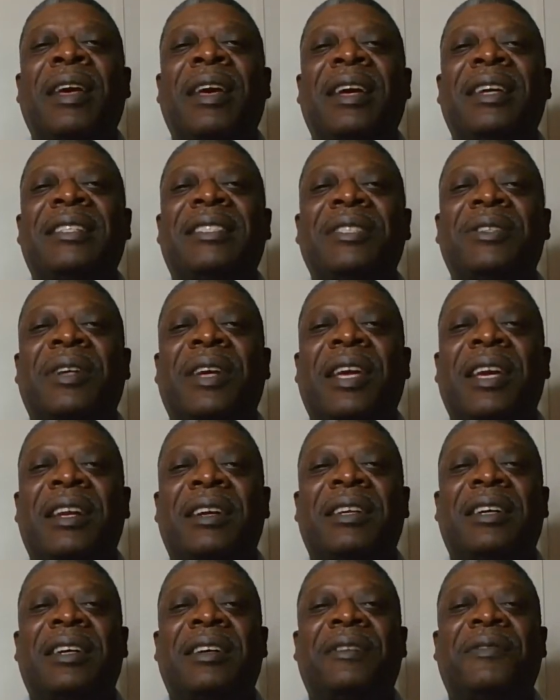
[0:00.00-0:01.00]
and still get
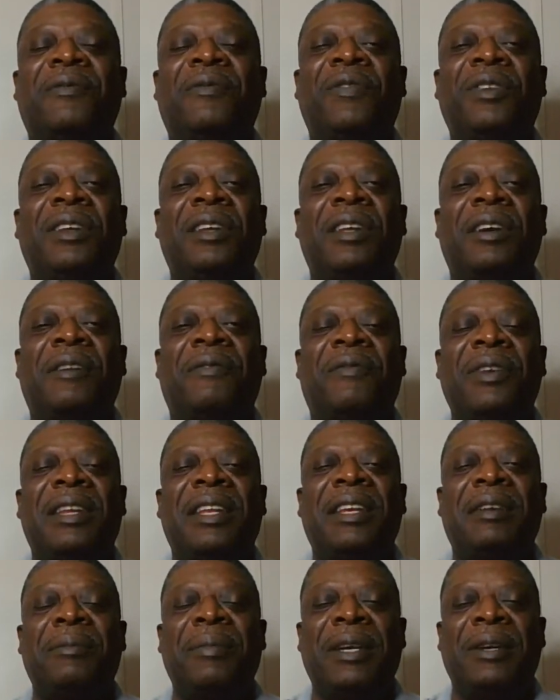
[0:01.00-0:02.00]
a, a, full, a
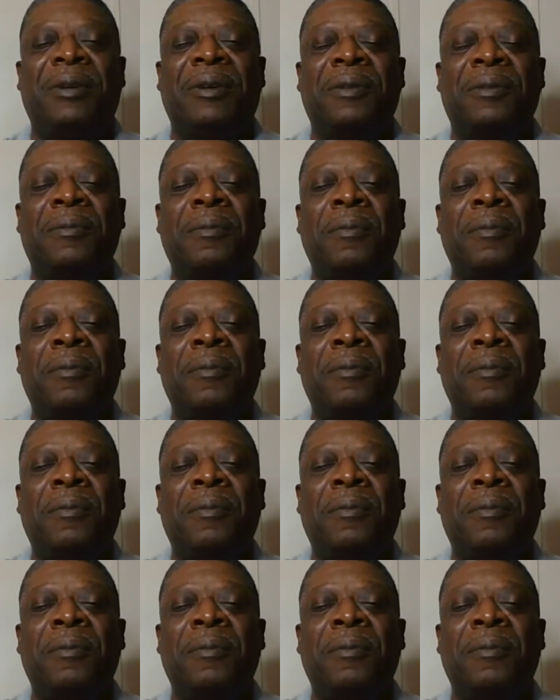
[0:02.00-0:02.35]
filling meal.